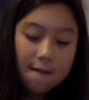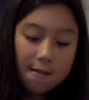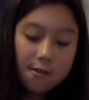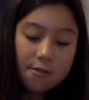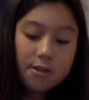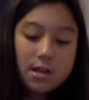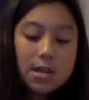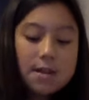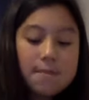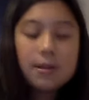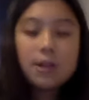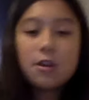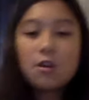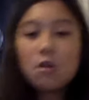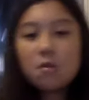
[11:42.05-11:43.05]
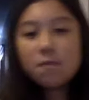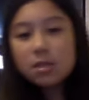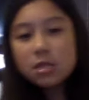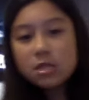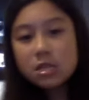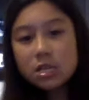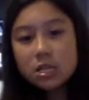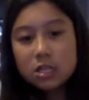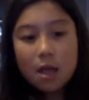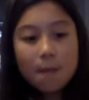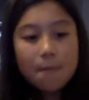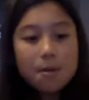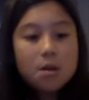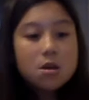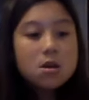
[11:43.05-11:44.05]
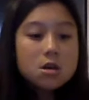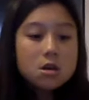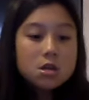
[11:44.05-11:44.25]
So I'm going to open this up.